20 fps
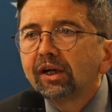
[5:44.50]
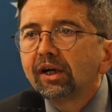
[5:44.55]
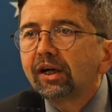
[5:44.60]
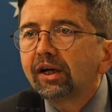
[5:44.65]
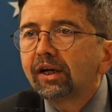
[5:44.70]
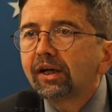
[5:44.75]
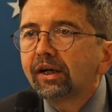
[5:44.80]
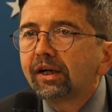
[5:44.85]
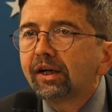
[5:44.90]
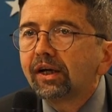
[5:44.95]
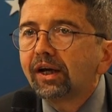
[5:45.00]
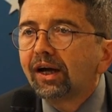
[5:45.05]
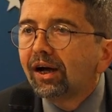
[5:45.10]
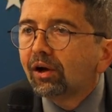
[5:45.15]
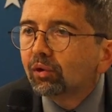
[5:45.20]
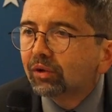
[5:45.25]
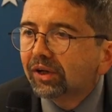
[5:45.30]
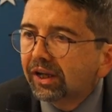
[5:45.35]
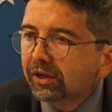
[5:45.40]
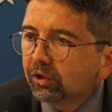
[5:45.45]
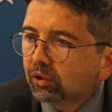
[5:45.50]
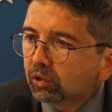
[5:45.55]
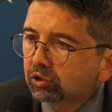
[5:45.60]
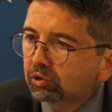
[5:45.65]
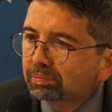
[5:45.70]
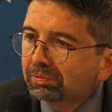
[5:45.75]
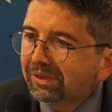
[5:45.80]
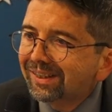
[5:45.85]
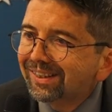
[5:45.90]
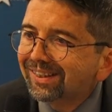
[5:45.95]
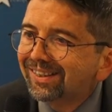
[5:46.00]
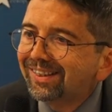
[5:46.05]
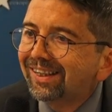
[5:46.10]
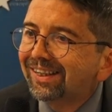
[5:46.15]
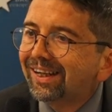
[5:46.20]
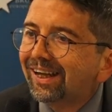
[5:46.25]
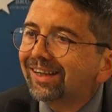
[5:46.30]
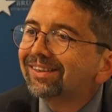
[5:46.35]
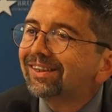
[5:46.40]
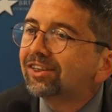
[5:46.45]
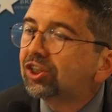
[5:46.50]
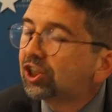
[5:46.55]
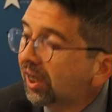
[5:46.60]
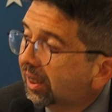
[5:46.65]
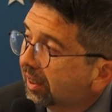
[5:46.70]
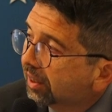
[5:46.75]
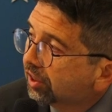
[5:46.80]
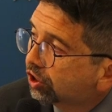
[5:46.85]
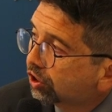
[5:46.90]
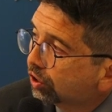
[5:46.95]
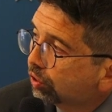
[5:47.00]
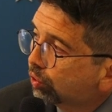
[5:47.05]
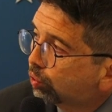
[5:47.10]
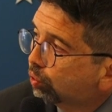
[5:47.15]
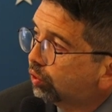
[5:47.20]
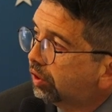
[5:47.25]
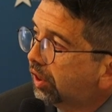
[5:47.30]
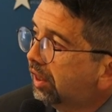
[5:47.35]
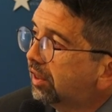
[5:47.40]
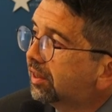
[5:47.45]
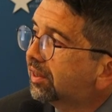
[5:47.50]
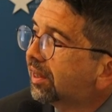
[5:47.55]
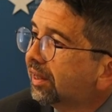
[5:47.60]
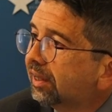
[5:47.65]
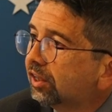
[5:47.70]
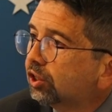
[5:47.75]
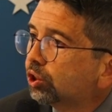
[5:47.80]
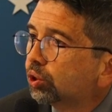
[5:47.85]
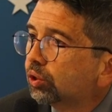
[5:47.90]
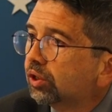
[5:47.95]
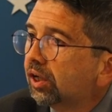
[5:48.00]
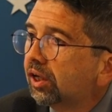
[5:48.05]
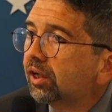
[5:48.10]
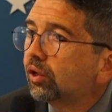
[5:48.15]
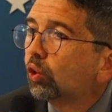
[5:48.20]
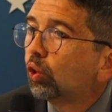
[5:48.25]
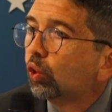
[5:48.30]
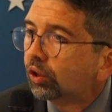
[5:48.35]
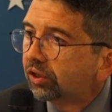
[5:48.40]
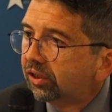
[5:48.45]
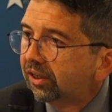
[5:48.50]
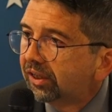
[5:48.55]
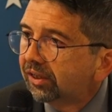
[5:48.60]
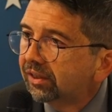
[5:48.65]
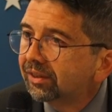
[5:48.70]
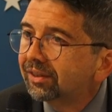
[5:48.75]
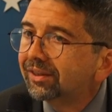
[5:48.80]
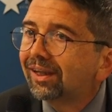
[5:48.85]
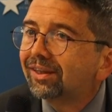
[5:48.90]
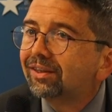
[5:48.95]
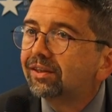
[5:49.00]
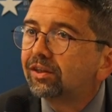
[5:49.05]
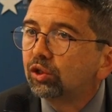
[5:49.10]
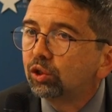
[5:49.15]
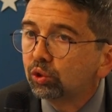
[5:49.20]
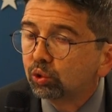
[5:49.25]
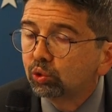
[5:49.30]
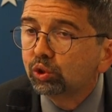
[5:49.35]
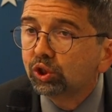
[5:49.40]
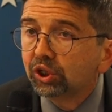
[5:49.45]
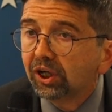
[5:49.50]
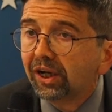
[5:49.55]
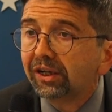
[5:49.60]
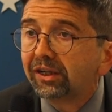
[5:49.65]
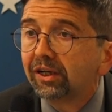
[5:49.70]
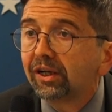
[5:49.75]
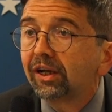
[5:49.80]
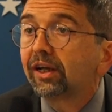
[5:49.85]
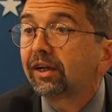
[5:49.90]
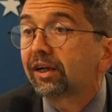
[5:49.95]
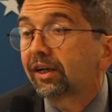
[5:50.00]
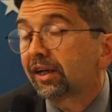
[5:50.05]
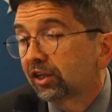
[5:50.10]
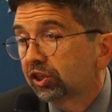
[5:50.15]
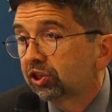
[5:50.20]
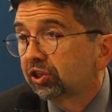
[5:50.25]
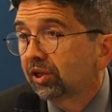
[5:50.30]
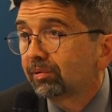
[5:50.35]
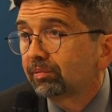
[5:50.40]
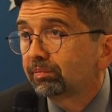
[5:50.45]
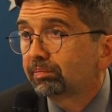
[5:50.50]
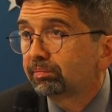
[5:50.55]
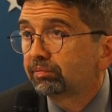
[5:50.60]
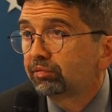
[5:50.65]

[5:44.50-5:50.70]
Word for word: Uh, how cannot be seen as a challenge to the international order that you, China and Russia,